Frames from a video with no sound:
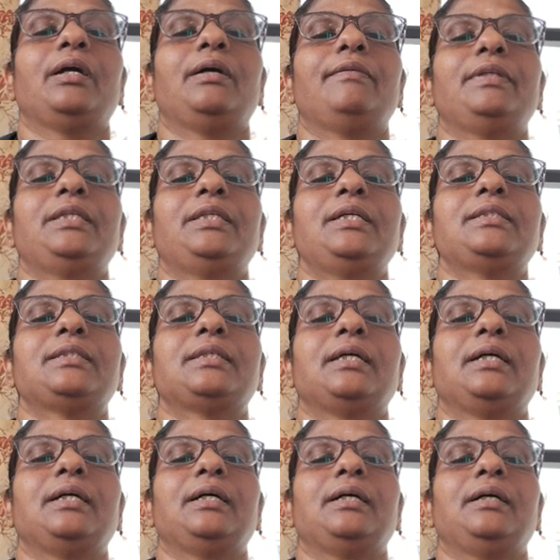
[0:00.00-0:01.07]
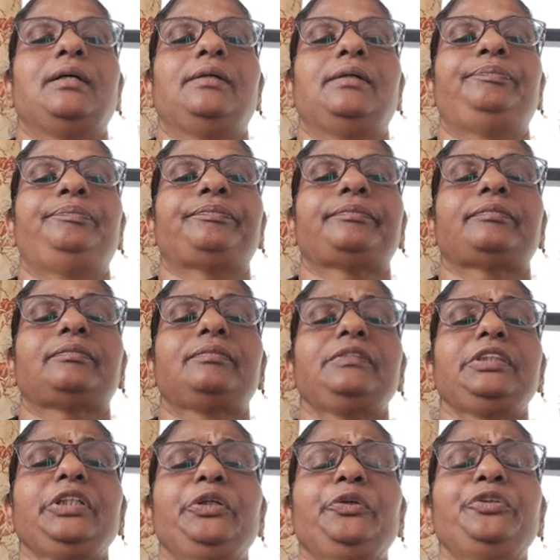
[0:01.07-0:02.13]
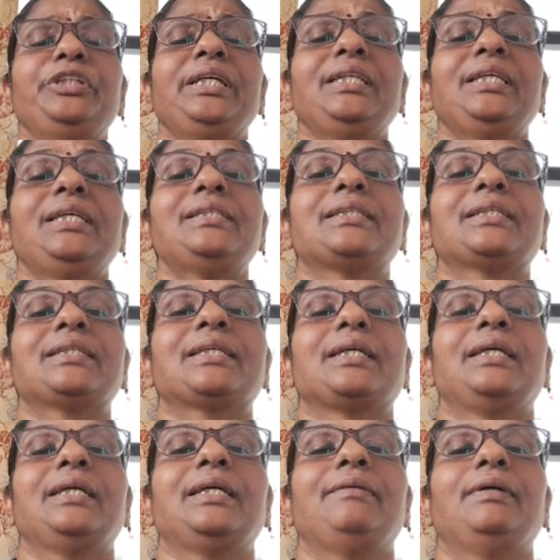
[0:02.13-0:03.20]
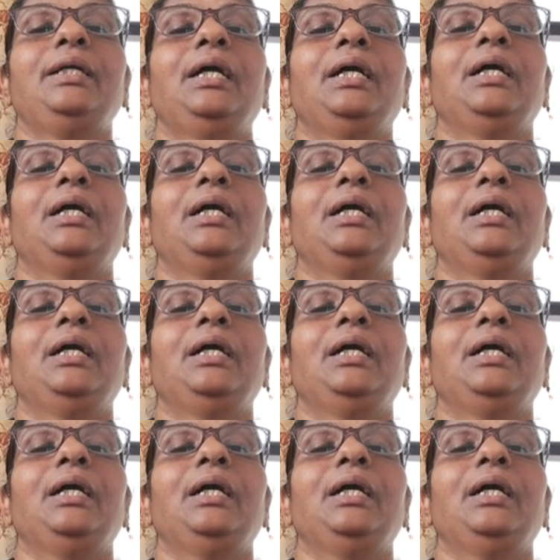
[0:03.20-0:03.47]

with this using this keyword.